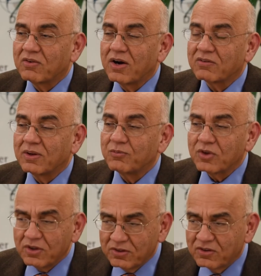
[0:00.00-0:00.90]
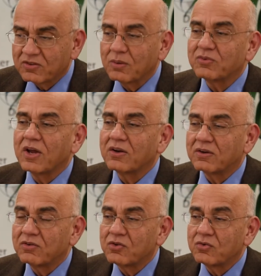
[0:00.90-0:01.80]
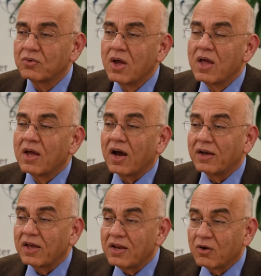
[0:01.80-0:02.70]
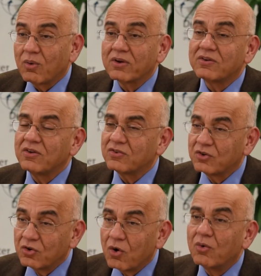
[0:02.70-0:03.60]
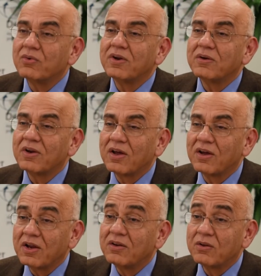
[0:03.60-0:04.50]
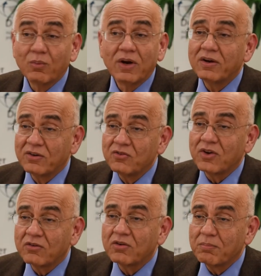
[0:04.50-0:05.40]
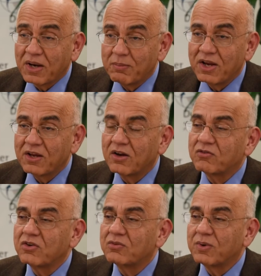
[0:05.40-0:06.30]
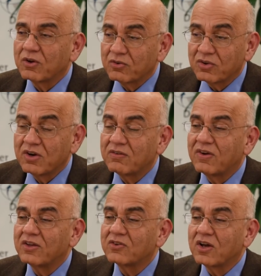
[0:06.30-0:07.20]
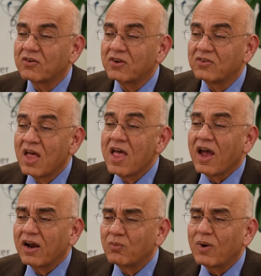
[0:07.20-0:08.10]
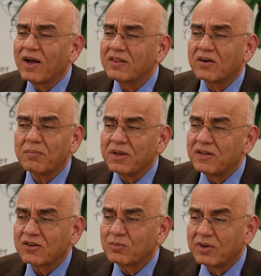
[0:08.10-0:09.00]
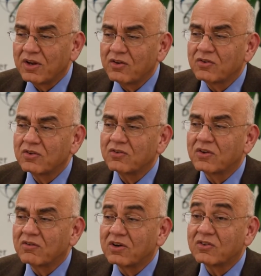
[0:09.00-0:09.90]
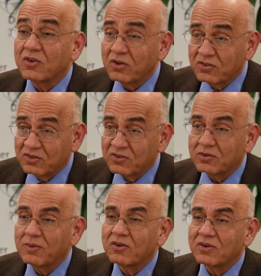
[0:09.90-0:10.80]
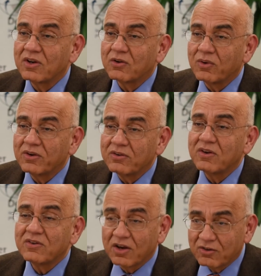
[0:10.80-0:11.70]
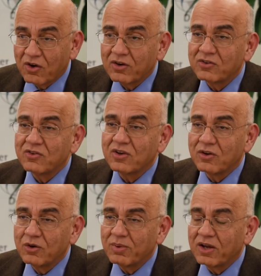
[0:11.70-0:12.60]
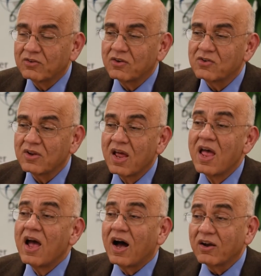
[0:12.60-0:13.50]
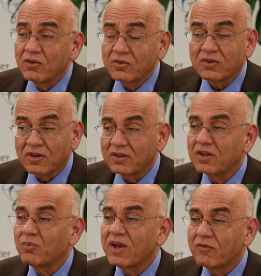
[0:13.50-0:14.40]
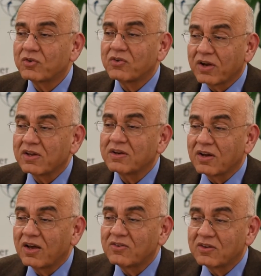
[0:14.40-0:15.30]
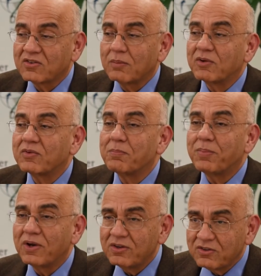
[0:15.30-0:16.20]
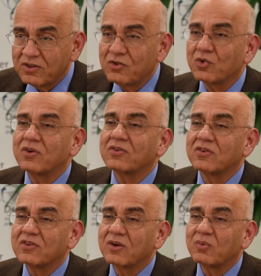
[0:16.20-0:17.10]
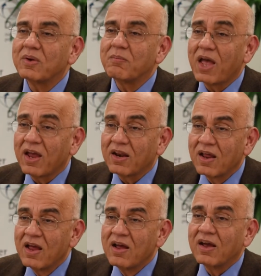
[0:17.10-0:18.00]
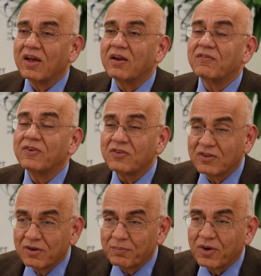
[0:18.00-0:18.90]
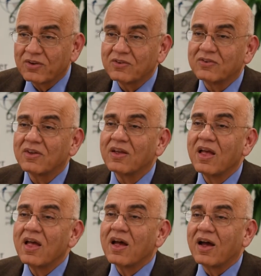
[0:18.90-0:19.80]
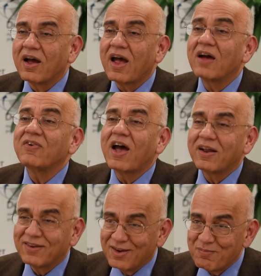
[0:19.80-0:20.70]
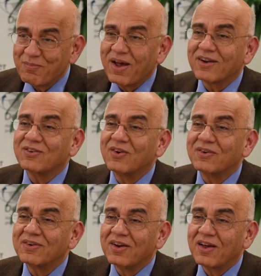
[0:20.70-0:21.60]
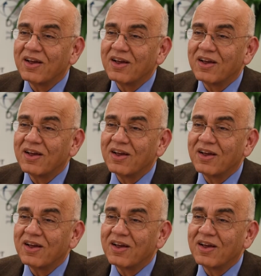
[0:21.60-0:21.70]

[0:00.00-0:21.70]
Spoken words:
outcomes. I think there's a substantive issue. Inequality has grown in the world in general, in many countries, but also in advanced countries. And while there are many explanations that are exogenous about inequality, technology, globalization, I also think that we have to recognize that some of the policy choices that we made in fiscal policy have had an impact on